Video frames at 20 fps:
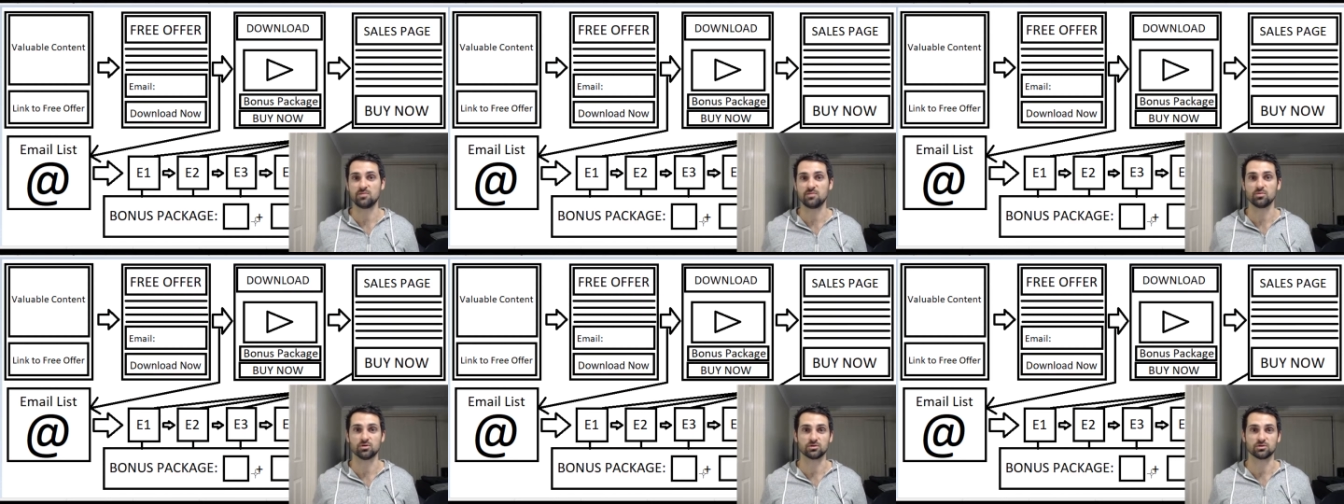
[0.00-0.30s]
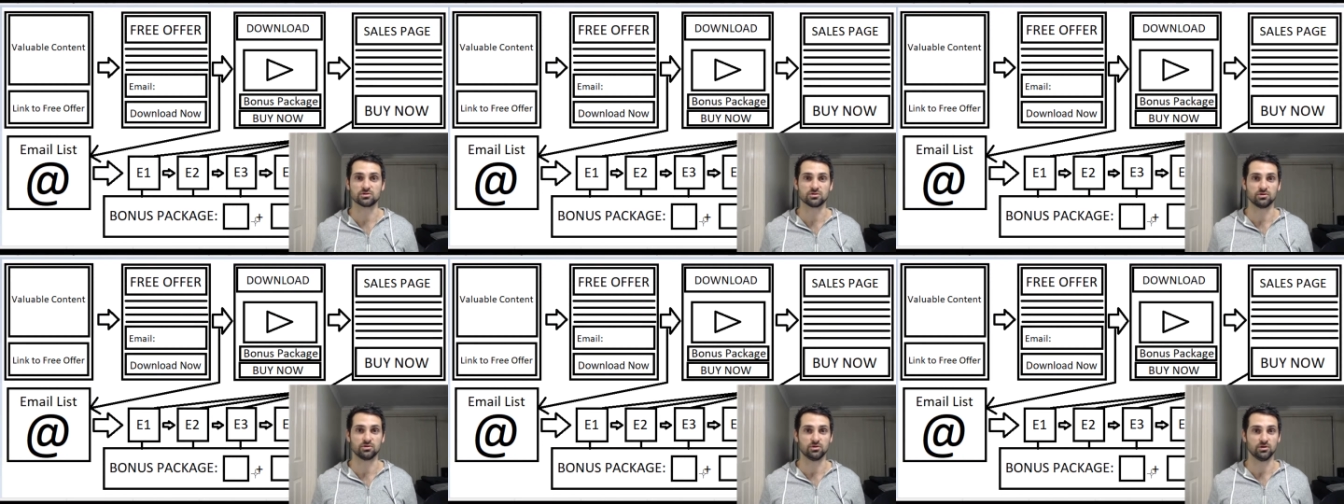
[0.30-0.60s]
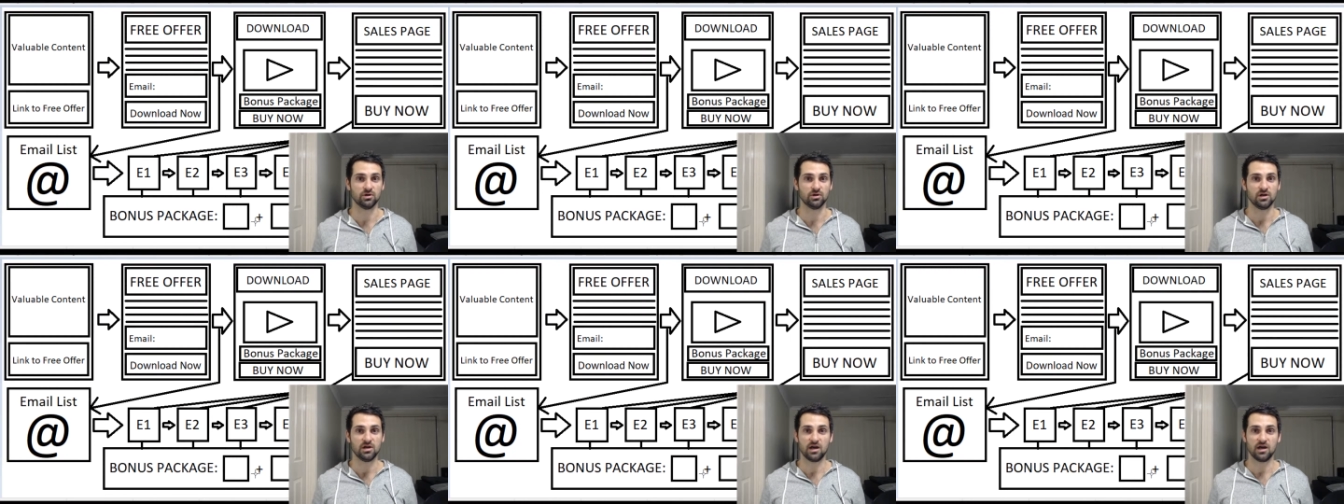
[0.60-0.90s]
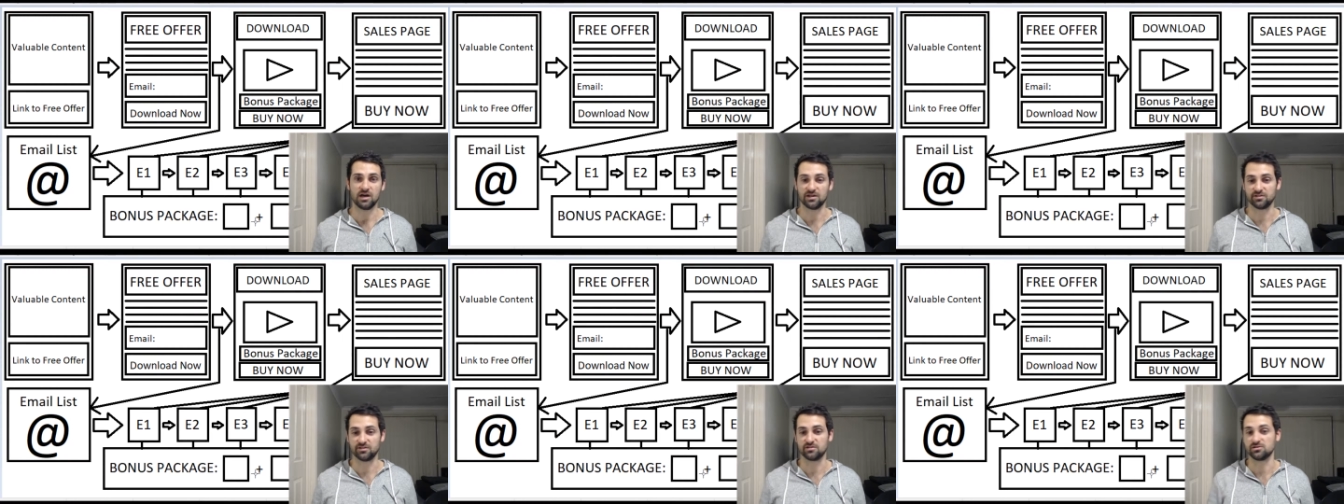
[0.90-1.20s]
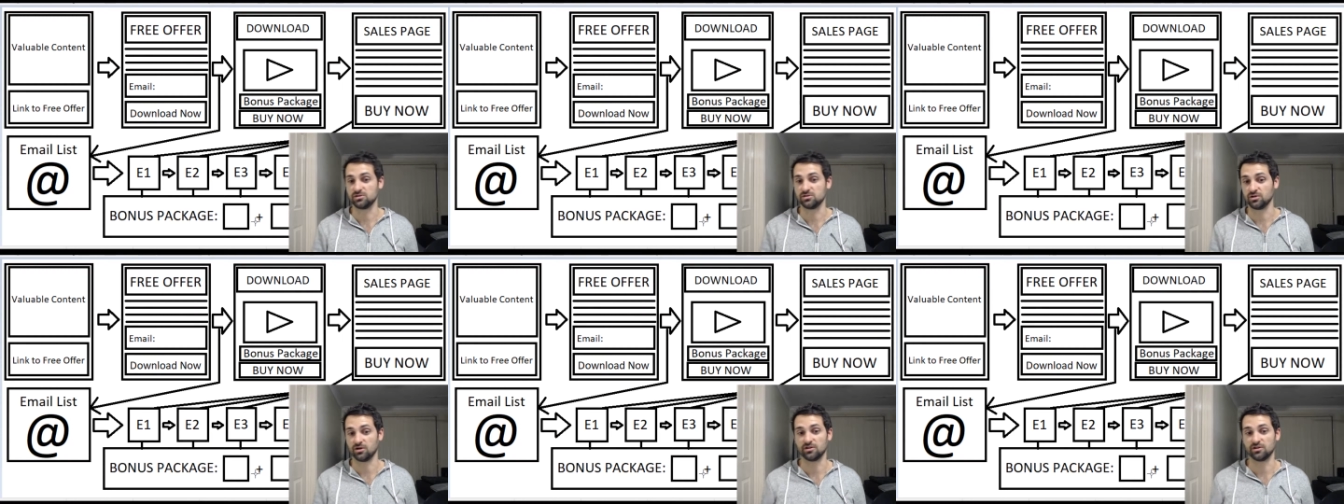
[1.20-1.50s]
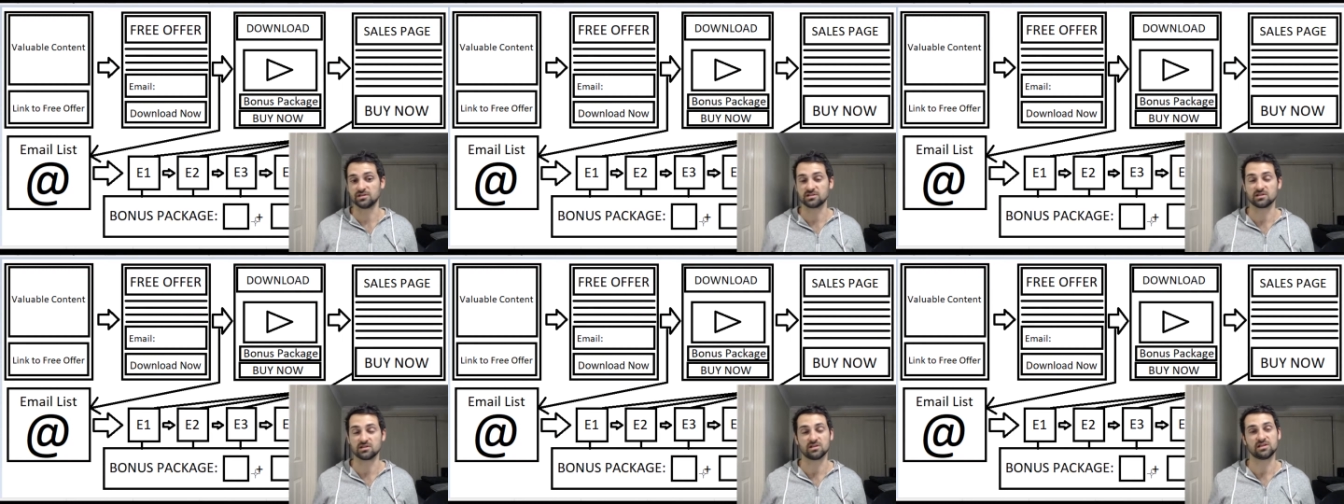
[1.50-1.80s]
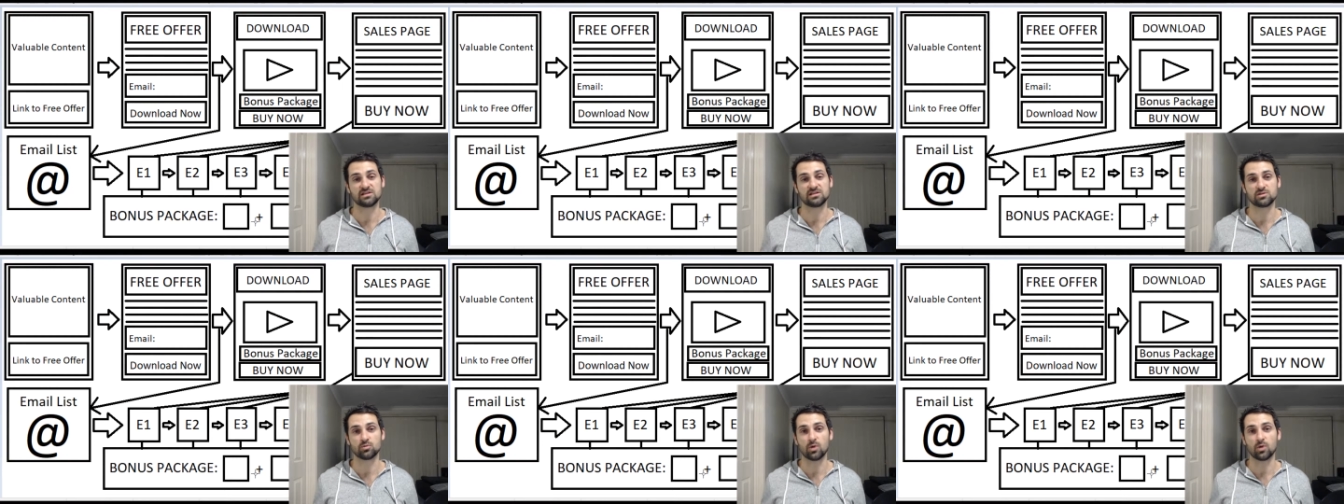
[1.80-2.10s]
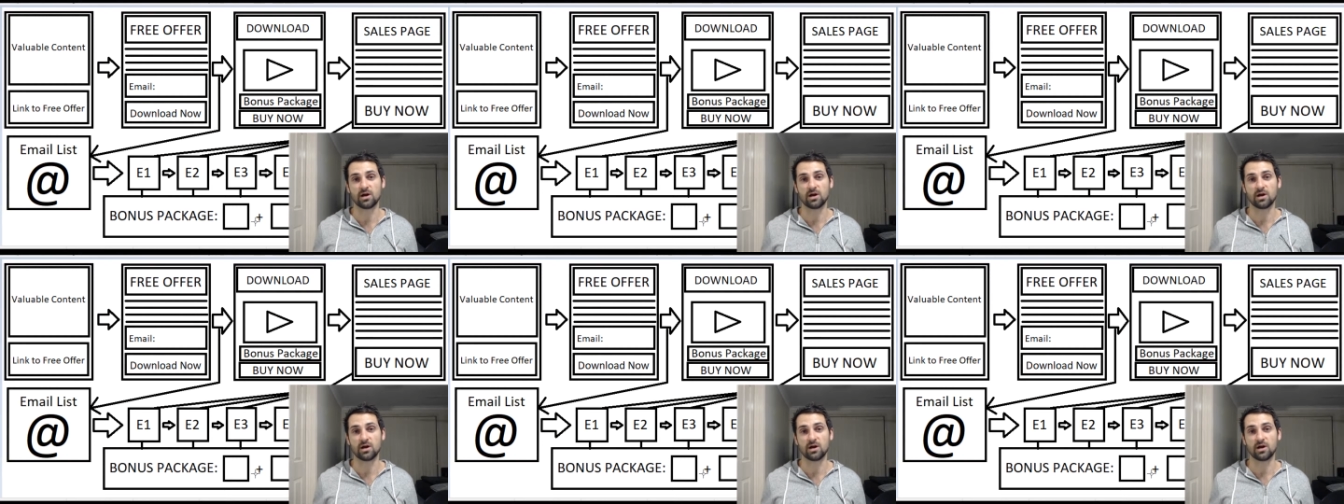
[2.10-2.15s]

ebooks, or you know, there's at least